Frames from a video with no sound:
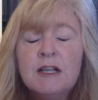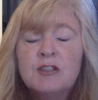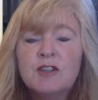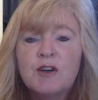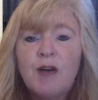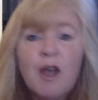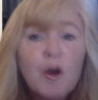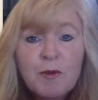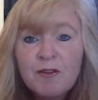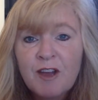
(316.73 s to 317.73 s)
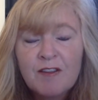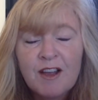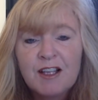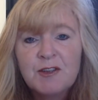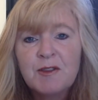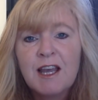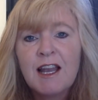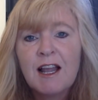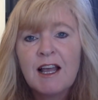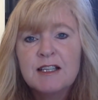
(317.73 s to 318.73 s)
So I hope you found value in
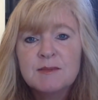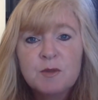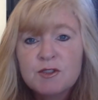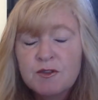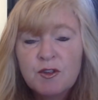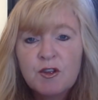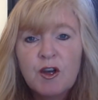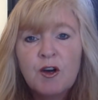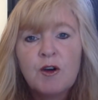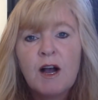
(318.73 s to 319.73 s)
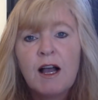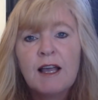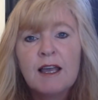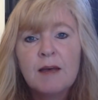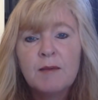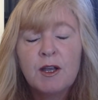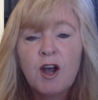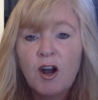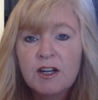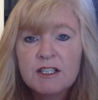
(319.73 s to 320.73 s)
that. As most of you know, I am an
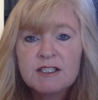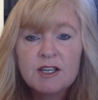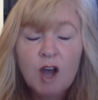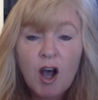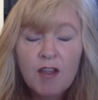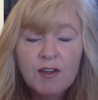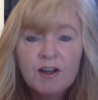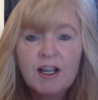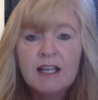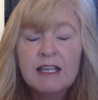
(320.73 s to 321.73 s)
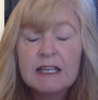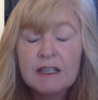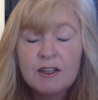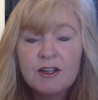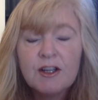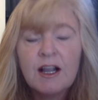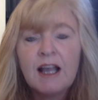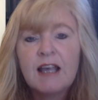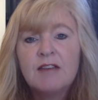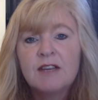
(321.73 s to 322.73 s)
artist, an author, and a healer.
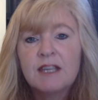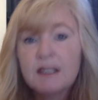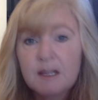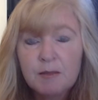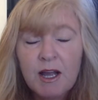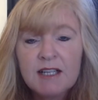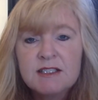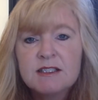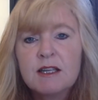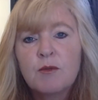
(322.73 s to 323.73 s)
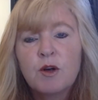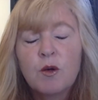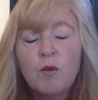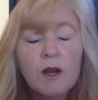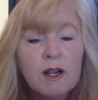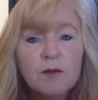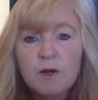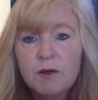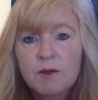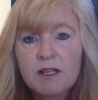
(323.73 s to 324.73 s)
I have a healing practice. I work
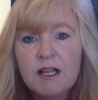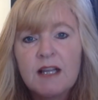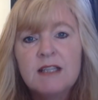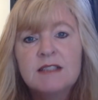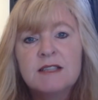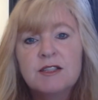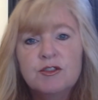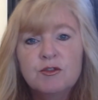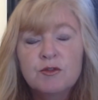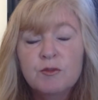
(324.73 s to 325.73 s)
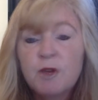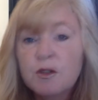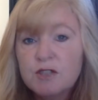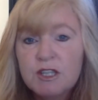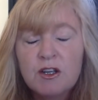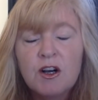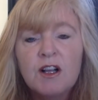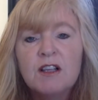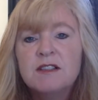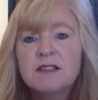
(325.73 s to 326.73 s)
one-on-one with clients. I do group coaching
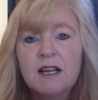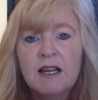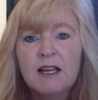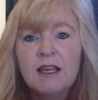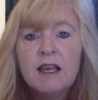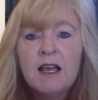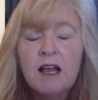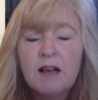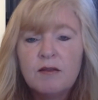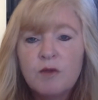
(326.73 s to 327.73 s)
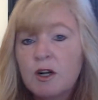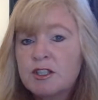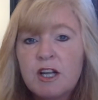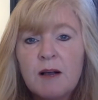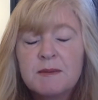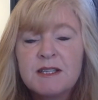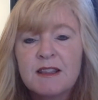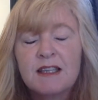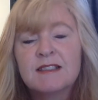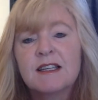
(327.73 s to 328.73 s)
calls. I have workshops
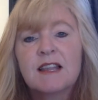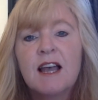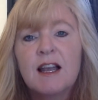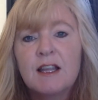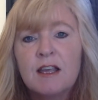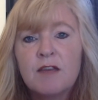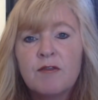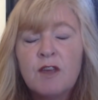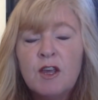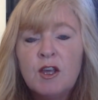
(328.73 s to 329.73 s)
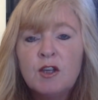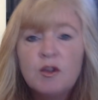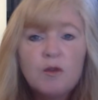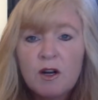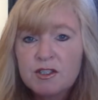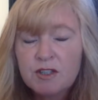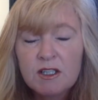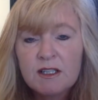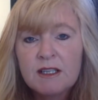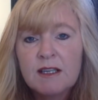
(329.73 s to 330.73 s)
and things like that. If you are
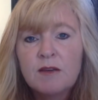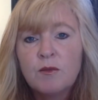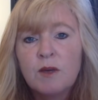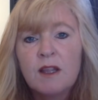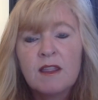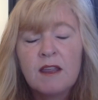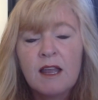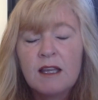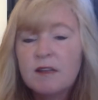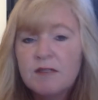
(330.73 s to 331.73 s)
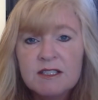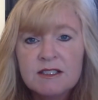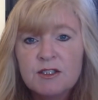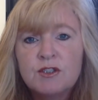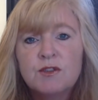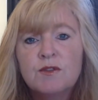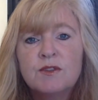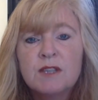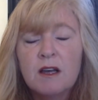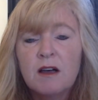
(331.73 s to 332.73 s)
struggling with any of these
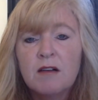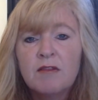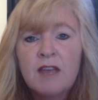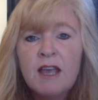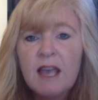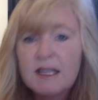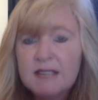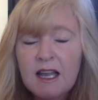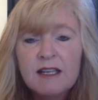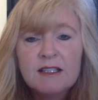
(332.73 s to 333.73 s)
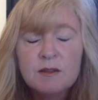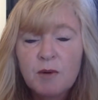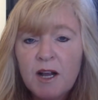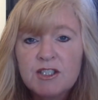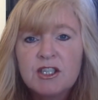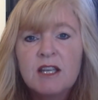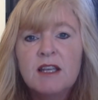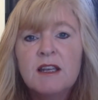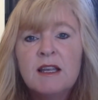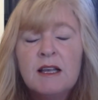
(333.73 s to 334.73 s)
issues of anxiety,
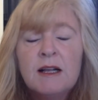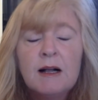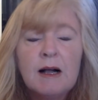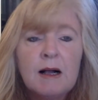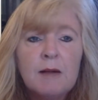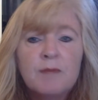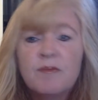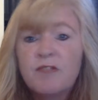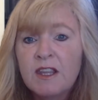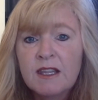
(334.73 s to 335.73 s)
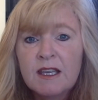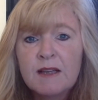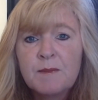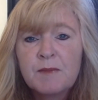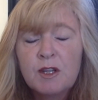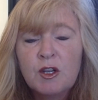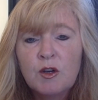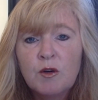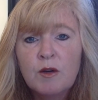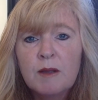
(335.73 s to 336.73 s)
depression, feeling,
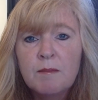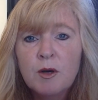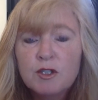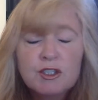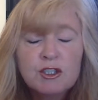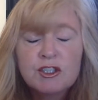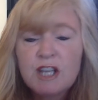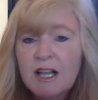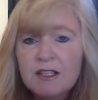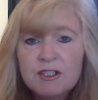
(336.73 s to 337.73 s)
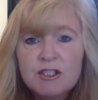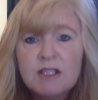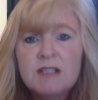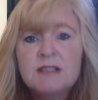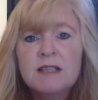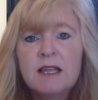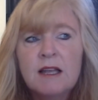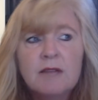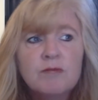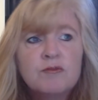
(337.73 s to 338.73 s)
emotional challenges,
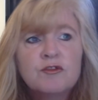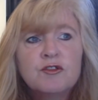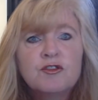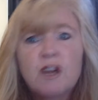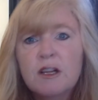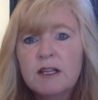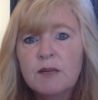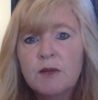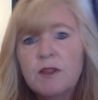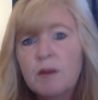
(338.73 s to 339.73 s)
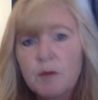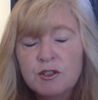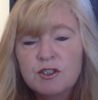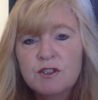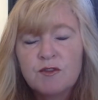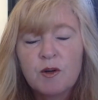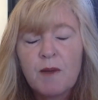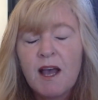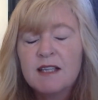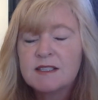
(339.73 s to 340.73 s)
and struggling with the emotions of your
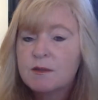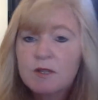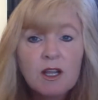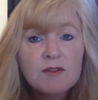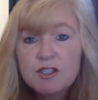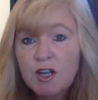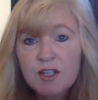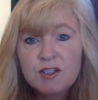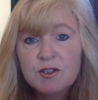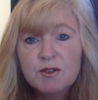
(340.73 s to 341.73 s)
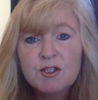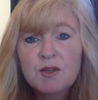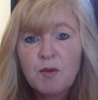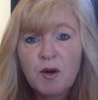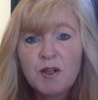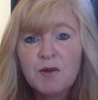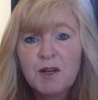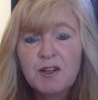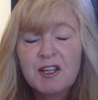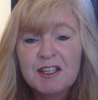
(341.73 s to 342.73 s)
past, I would love to talk to you and support you
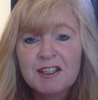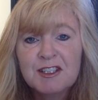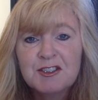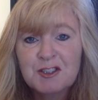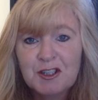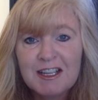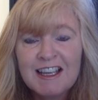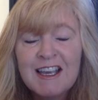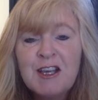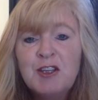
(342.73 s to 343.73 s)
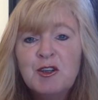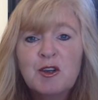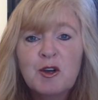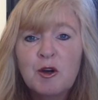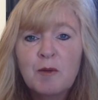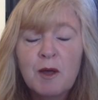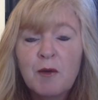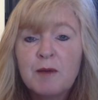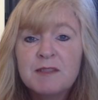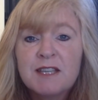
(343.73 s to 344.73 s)
on your healing journey. You can go to my
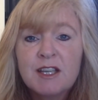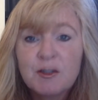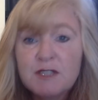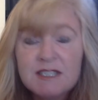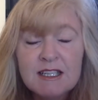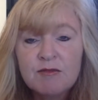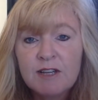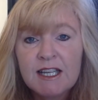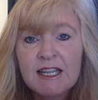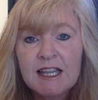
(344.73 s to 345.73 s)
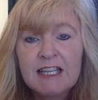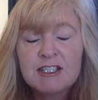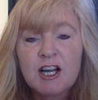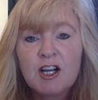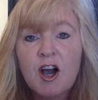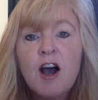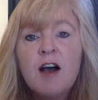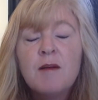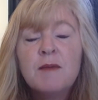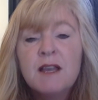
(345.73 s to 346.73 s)
website,
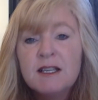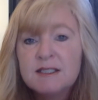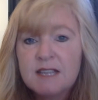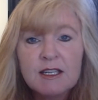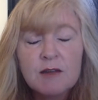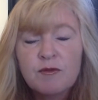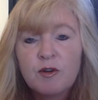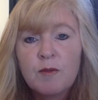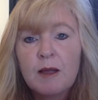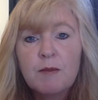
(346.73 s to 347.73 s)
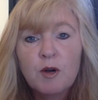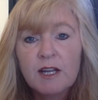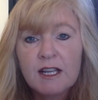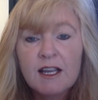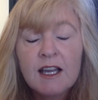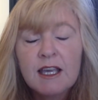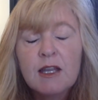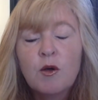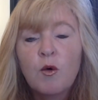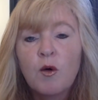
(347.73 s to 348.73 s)
ChristineReganLake.com, sign up for my morning
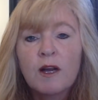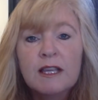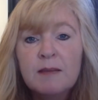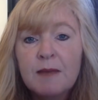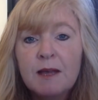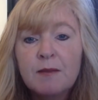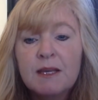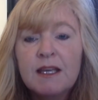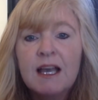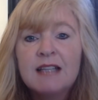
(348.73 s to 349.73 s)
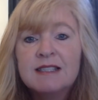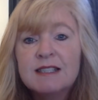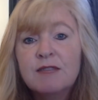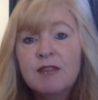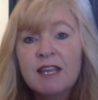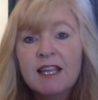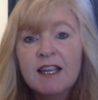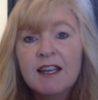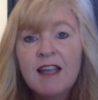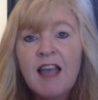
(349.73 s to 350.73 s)
nugget, or email me at
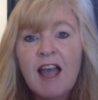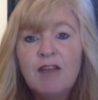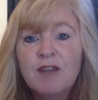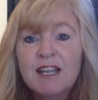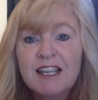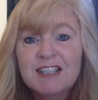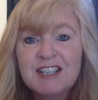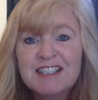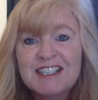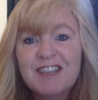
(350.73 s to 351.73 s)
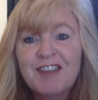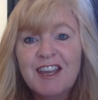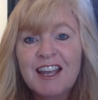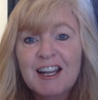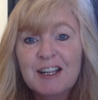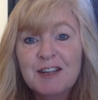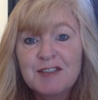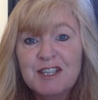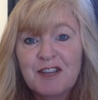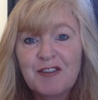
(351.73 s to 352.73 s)
cregan@redlake.tv, and I'd love
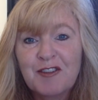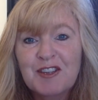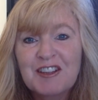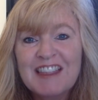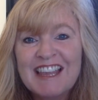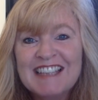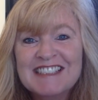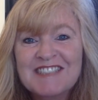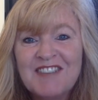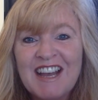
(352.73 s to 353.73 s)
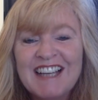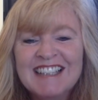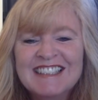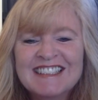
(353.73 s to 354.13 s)
to hear from you. Thanks. Bye.